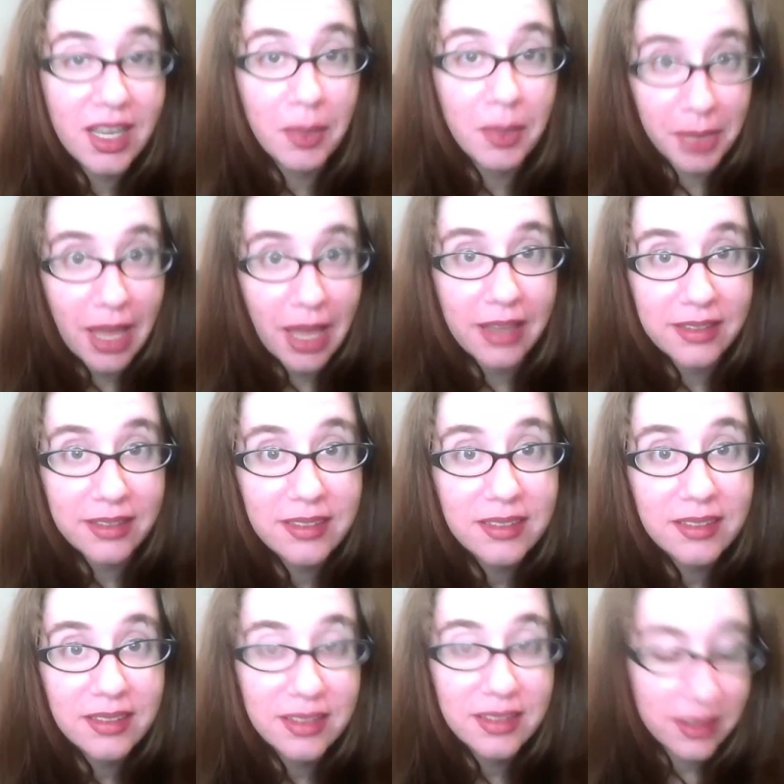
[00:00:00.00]
applies.
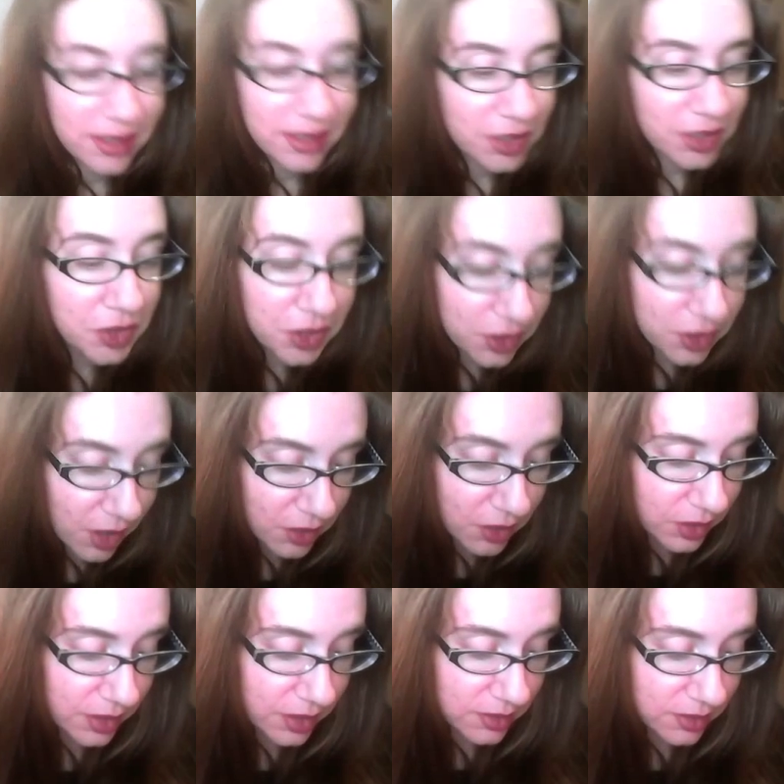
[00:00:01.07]
Kill your
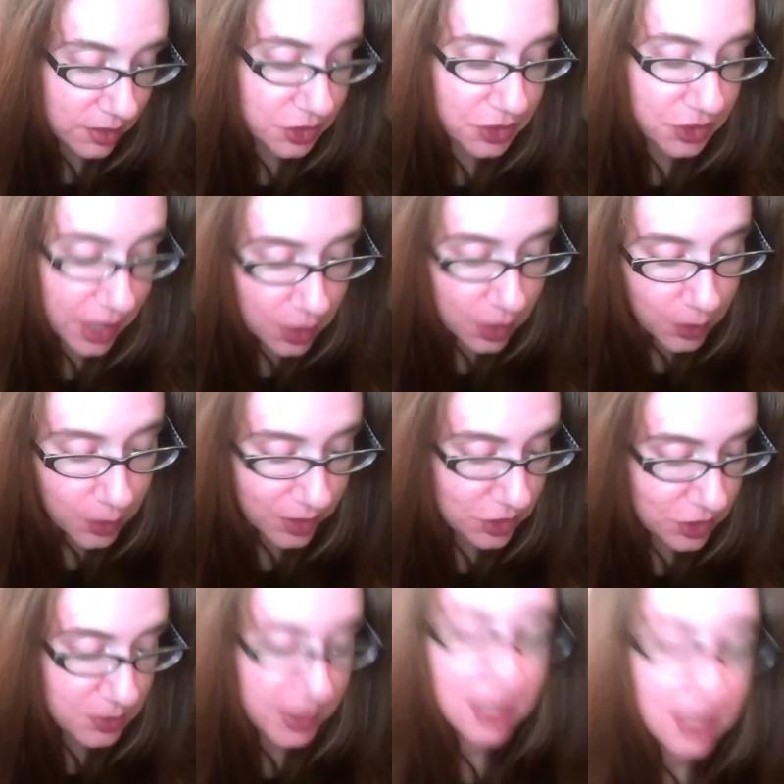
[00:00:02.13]
darlings in your
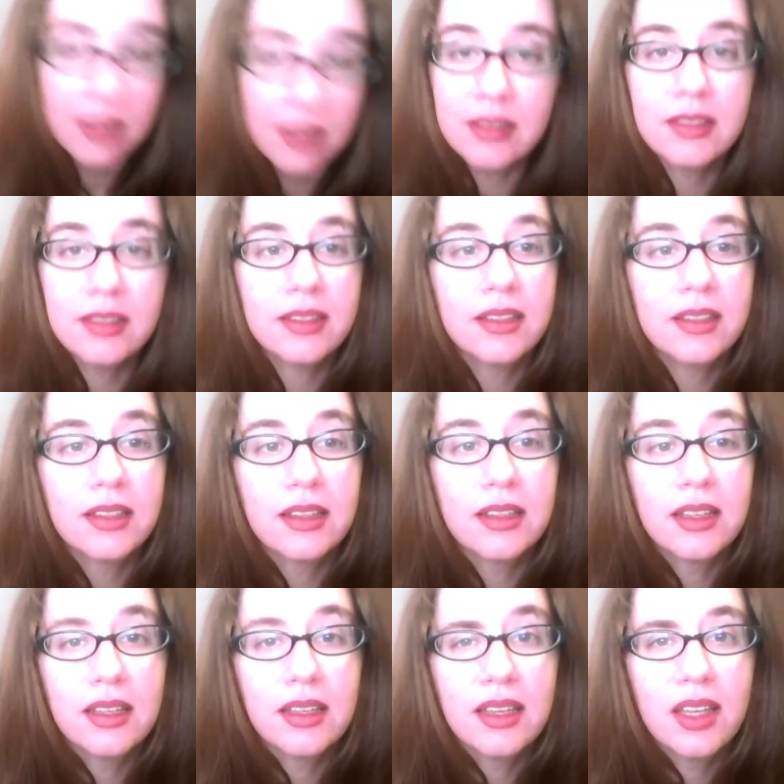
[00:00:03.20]
language because
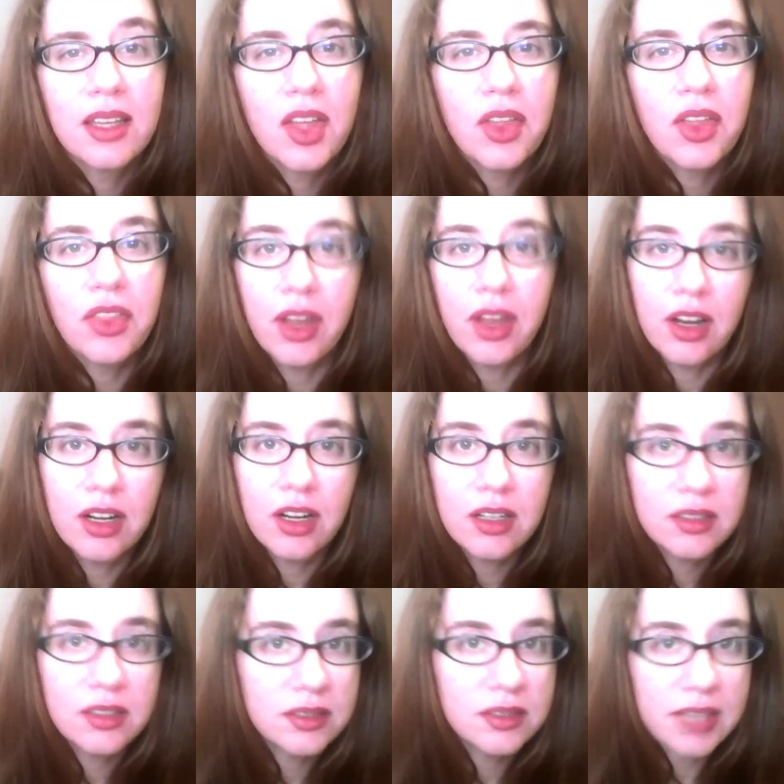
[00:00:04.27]

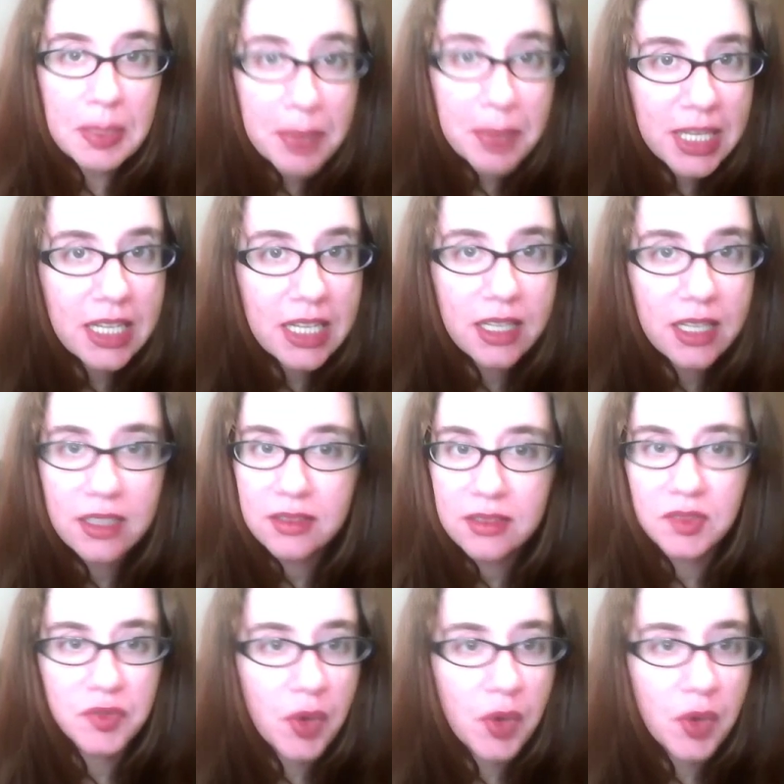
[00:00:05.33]
they're impeding